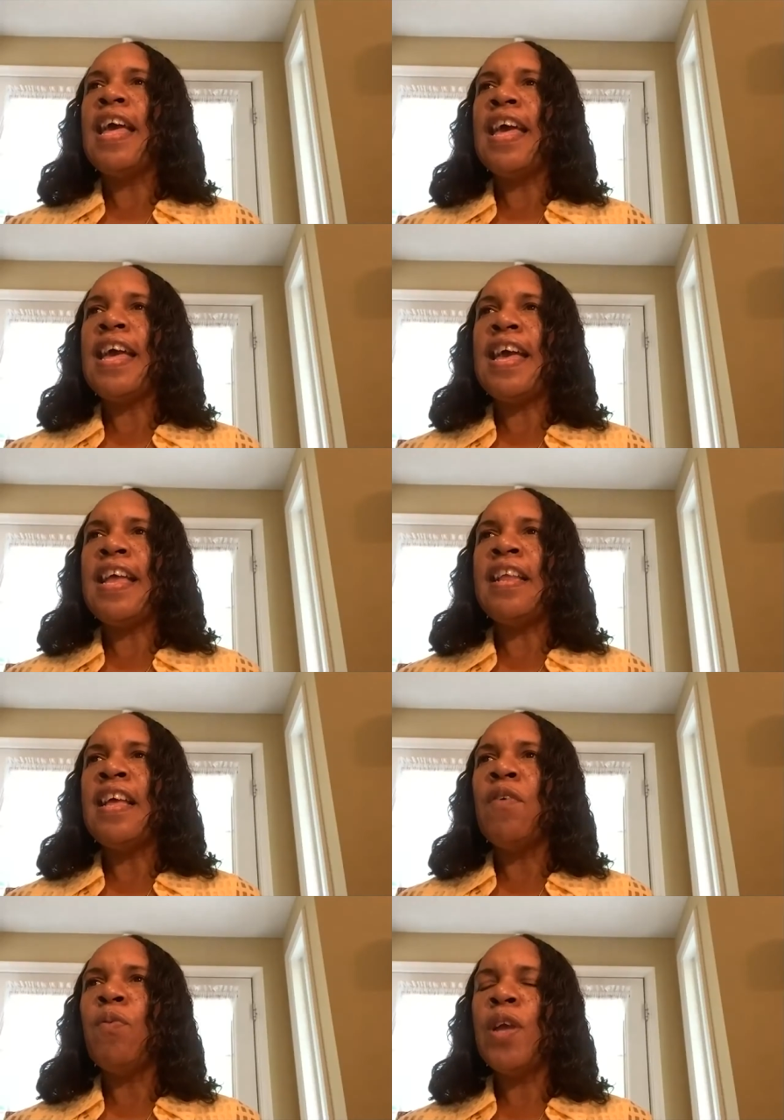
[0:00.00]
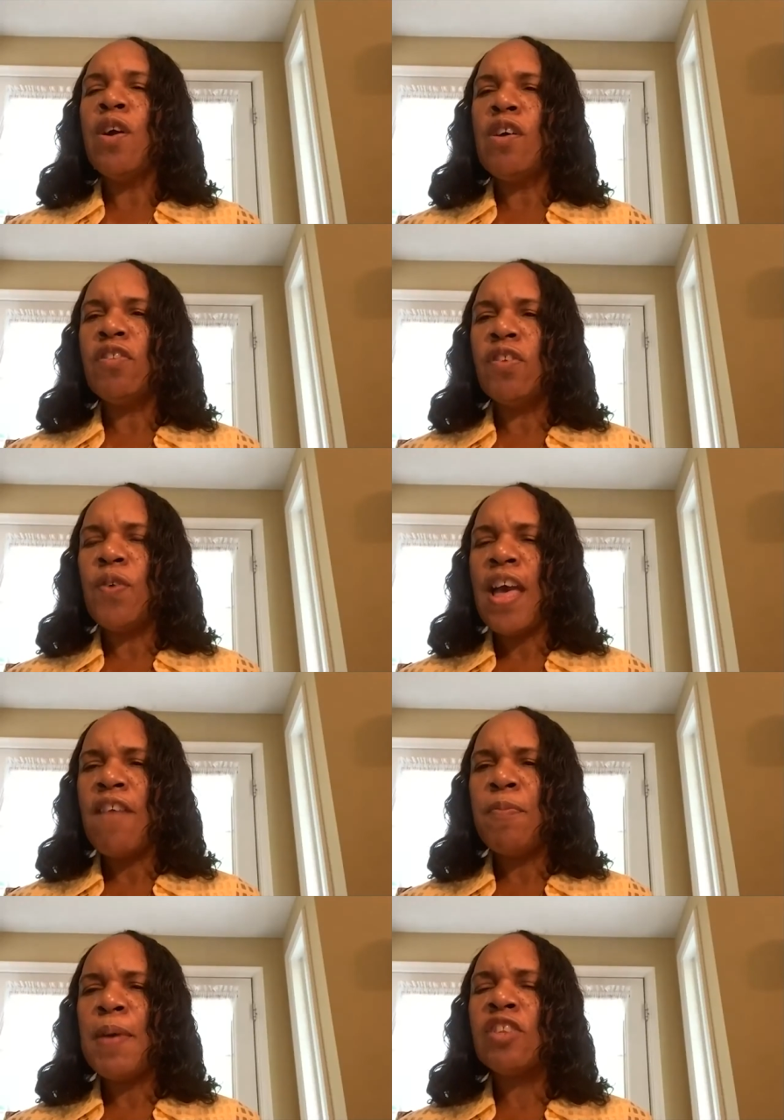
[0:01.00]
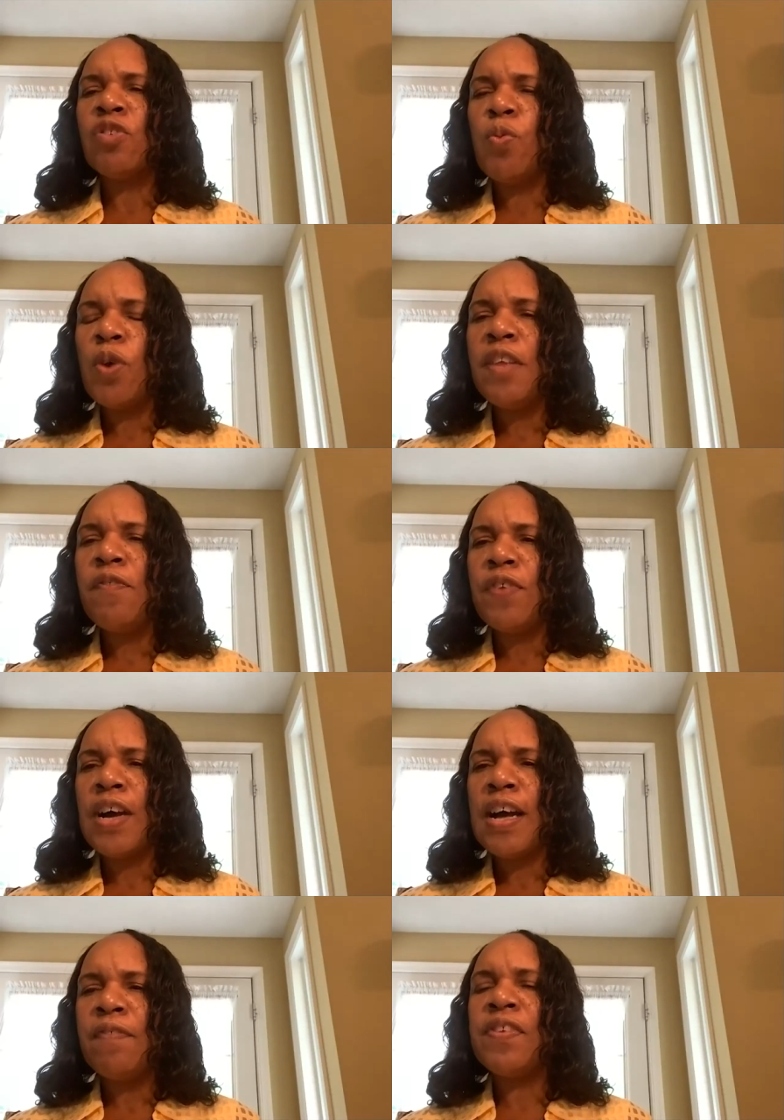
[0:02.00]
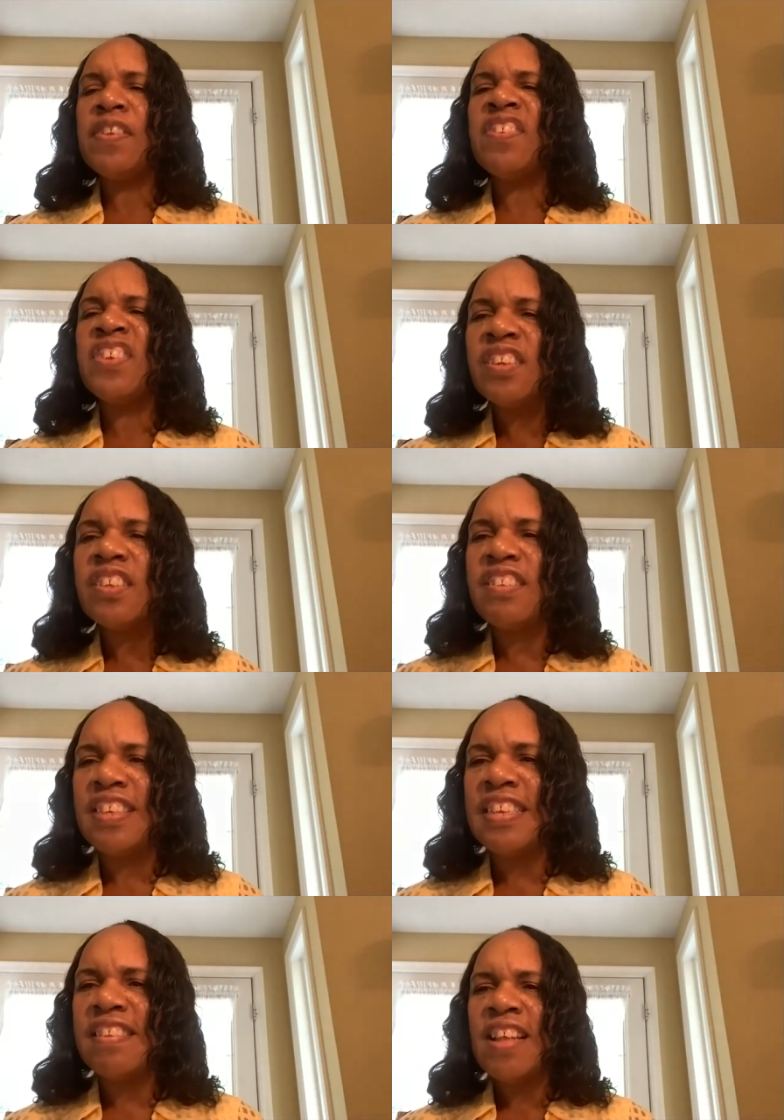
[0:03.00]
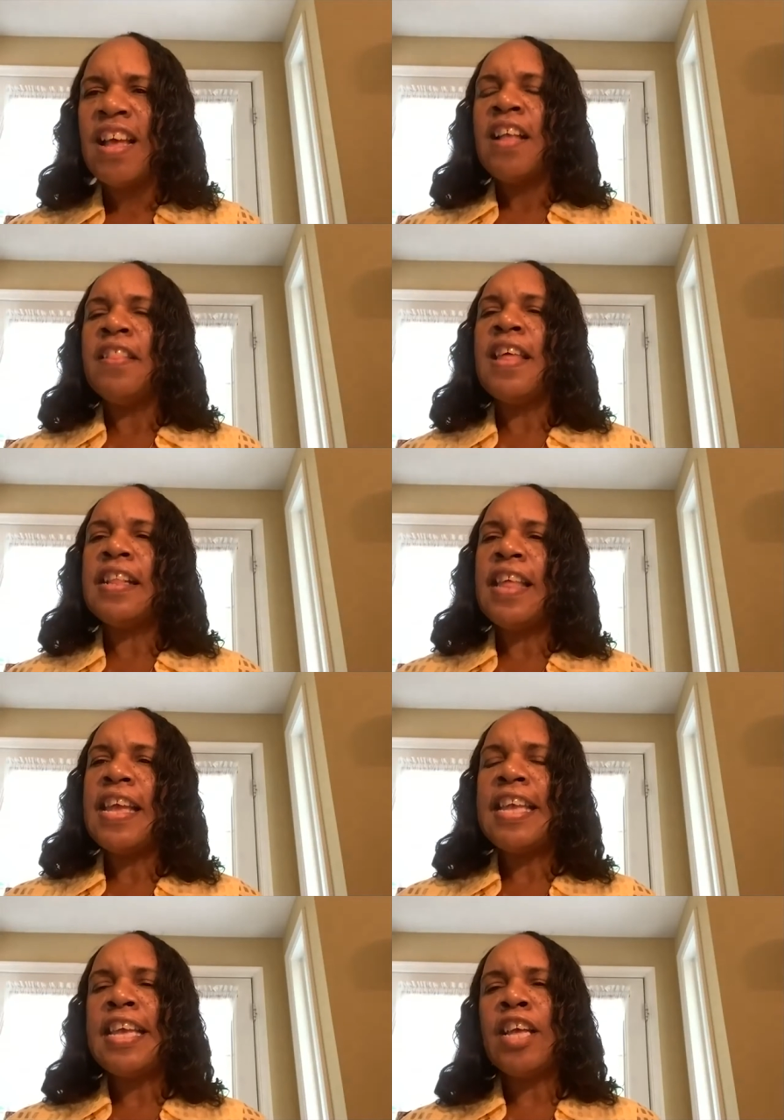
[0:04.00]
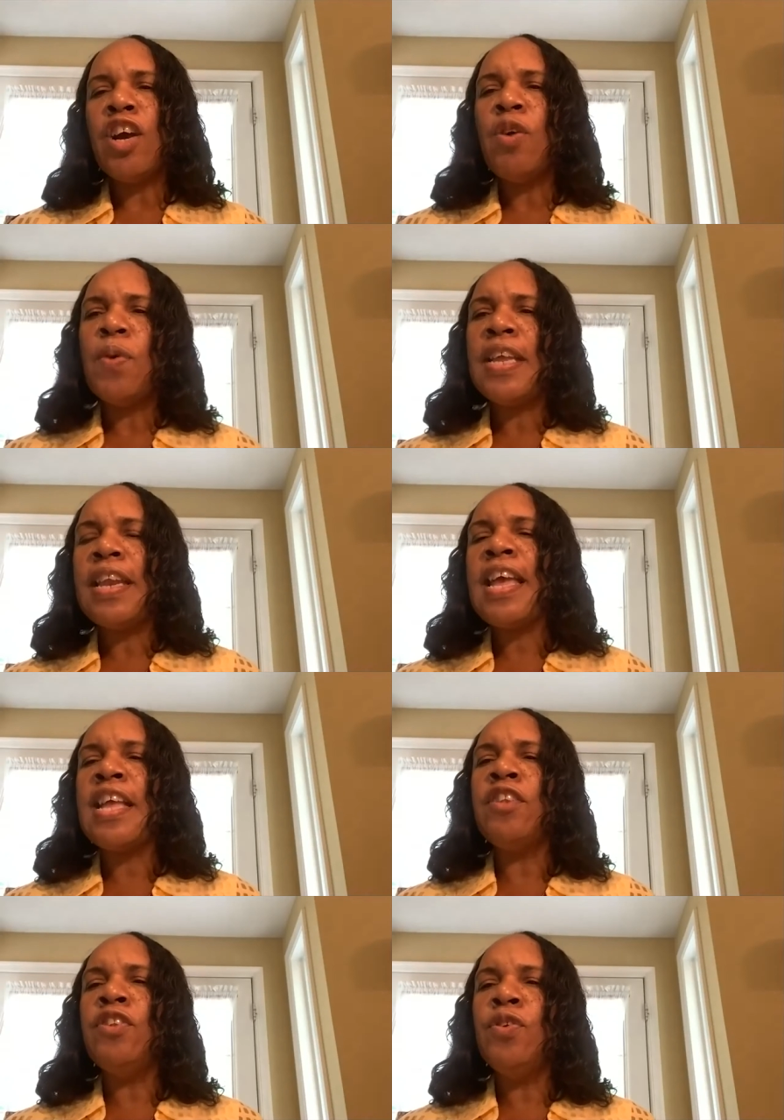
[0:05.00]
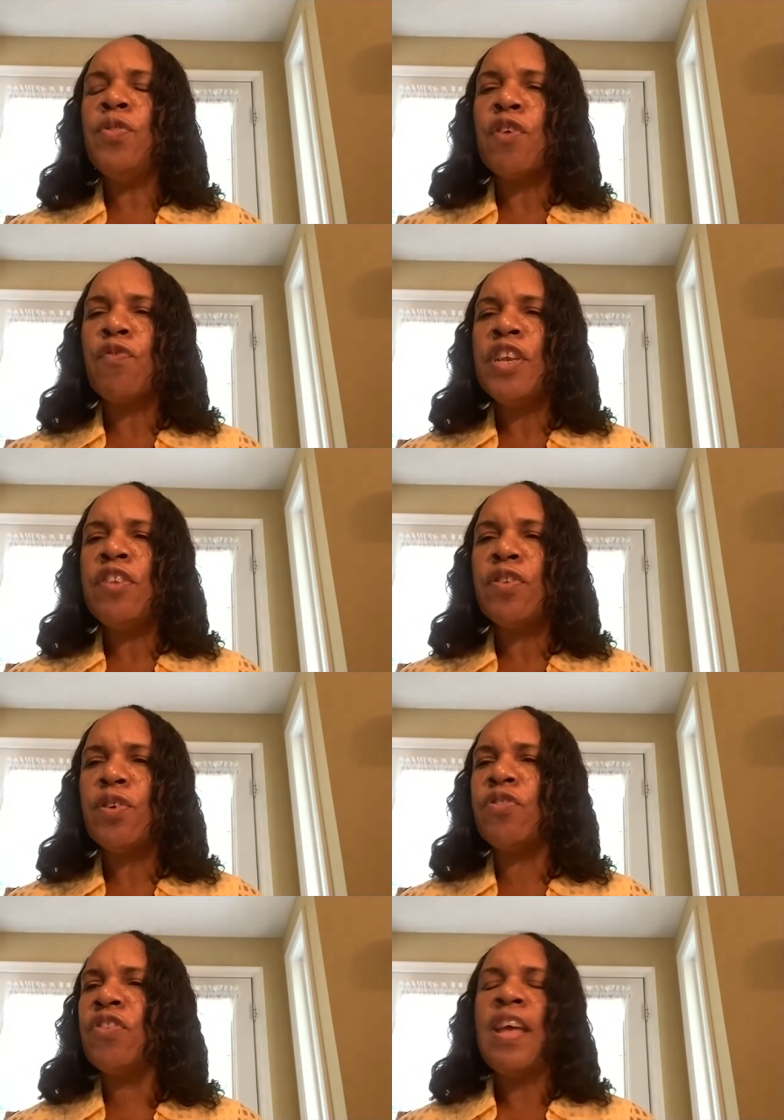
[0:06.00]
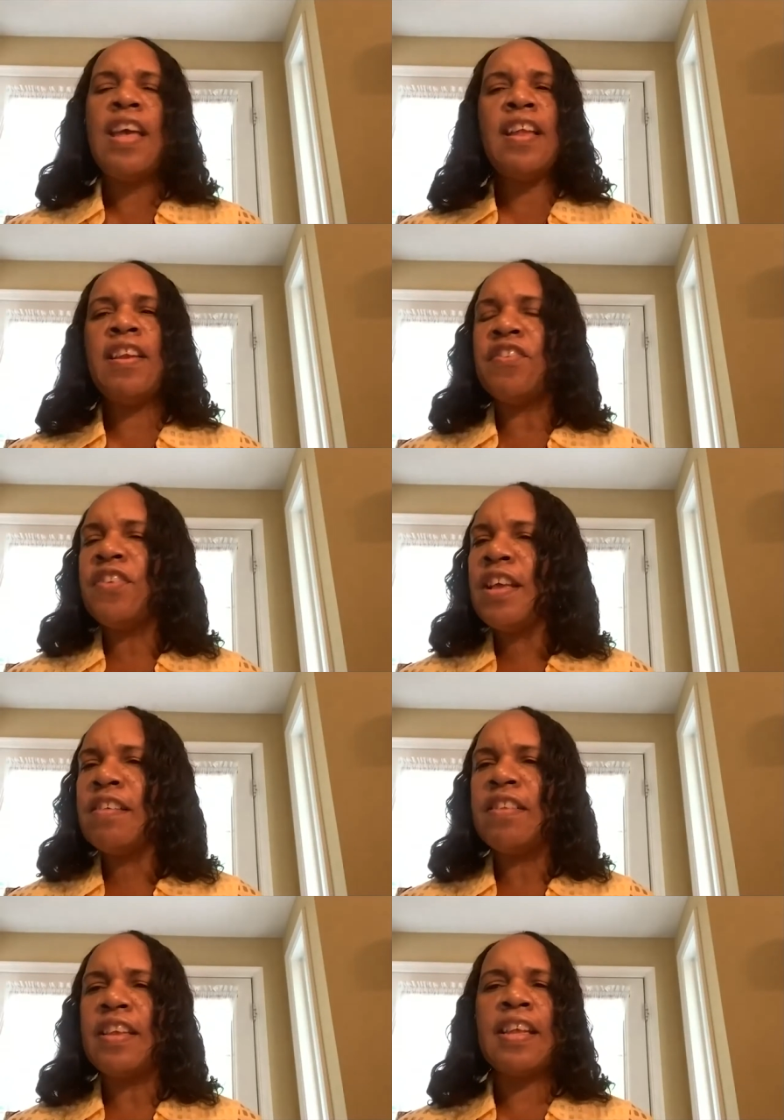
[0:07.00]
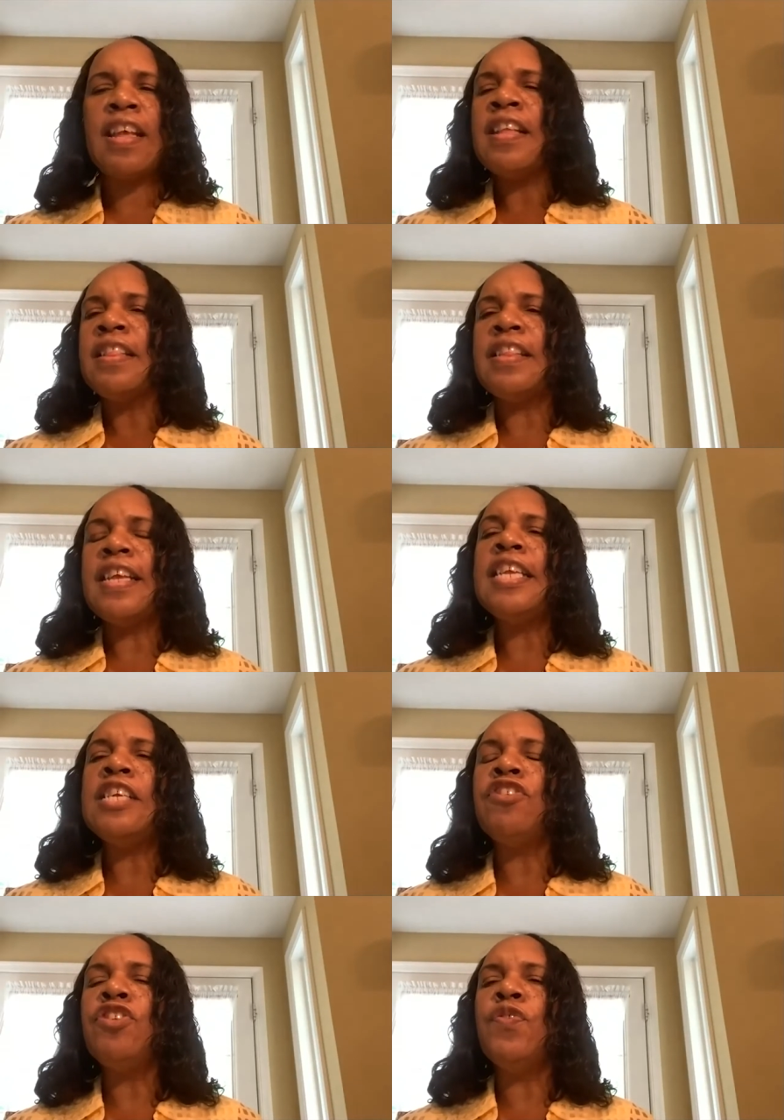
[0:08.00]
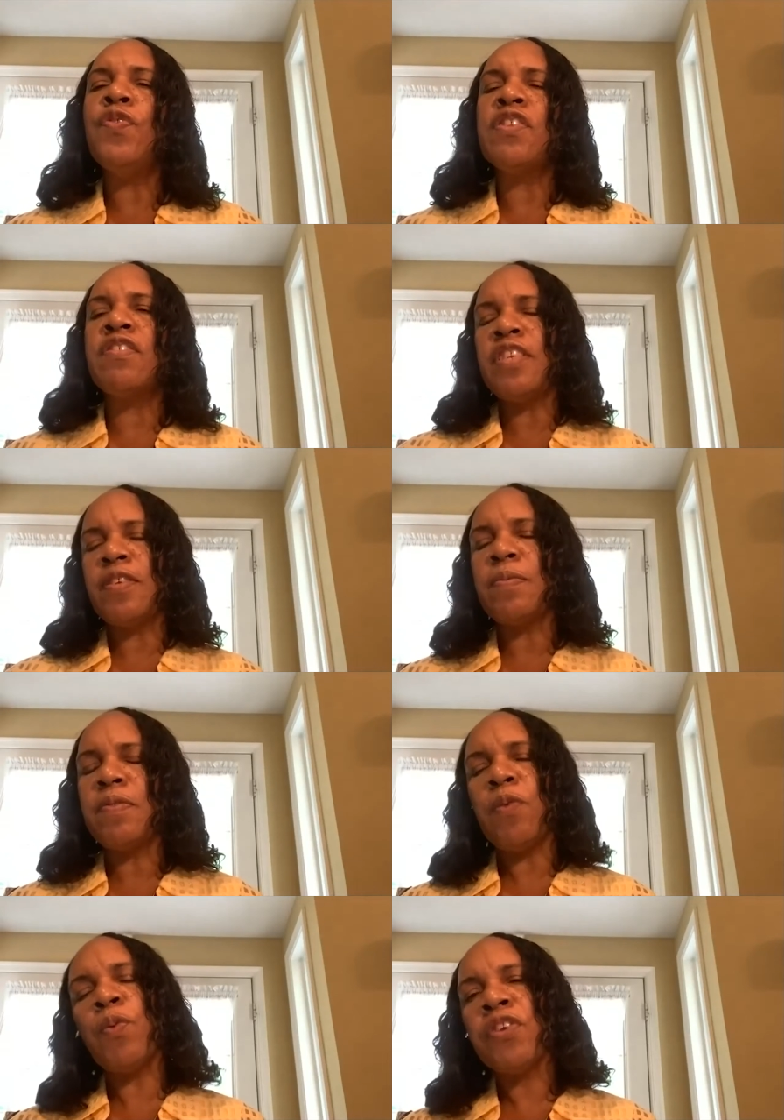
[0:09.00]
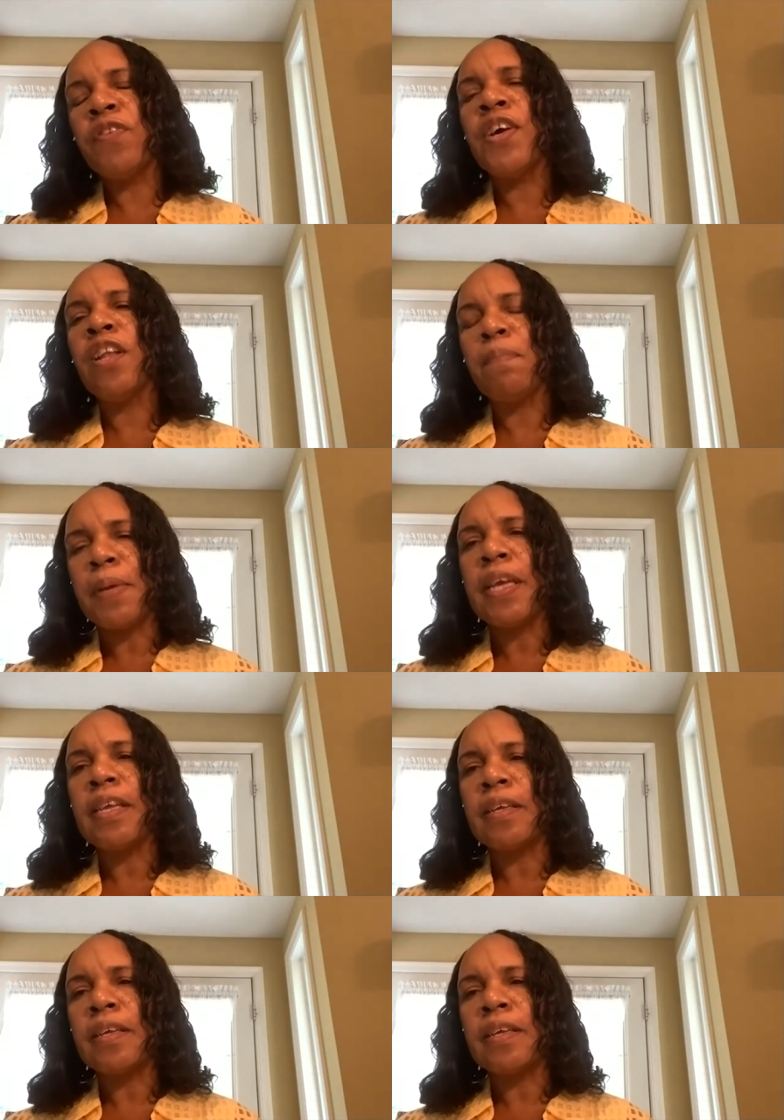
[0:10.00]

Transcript: And we also have about 25 facilities that they can go in and do their research and their testing that they need to do for the systems that we're developing.